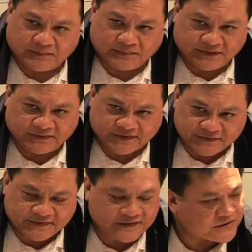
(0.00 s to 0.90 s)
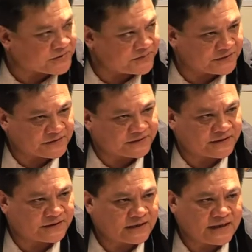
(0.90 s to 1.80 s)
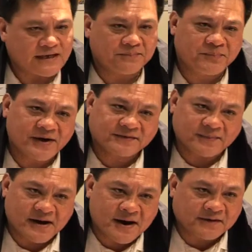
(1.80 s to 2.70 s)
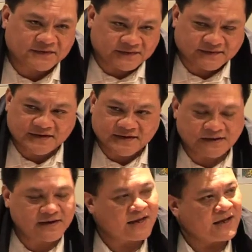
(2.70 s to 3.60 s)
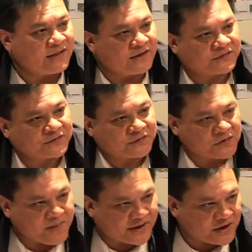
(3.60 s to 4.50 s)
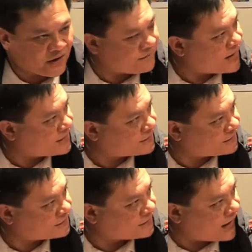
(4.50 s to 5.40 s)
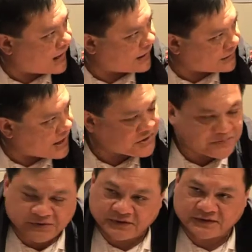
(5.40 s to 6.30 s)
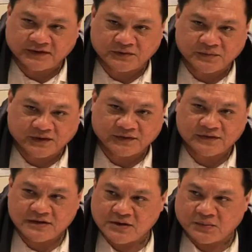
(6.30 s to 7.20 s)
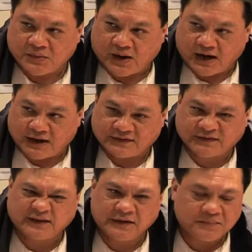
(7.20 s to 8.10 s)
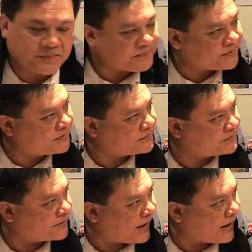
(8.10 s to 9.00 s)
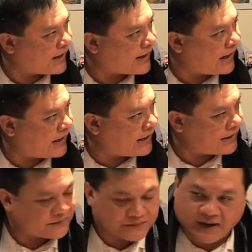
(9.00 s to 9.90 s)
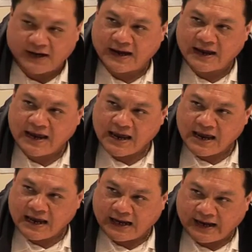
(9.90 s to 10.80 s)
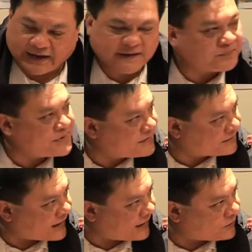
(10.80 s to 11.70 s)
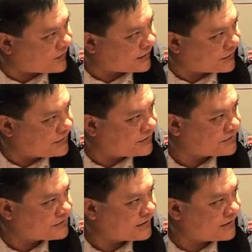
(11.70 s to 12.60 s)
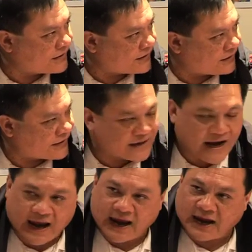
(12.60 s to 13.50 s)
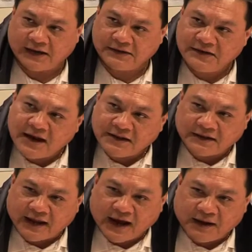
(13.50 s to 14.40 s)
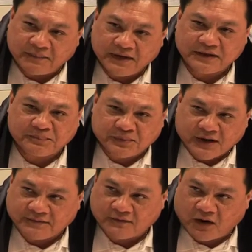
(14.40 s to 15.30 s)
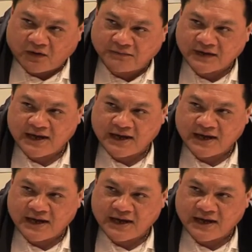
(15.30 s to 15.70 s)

been servicing the community, it breaks my heart to see there's so many of us in our community who are skilled people, who are experts at what they do, right? And yet they are being deprived of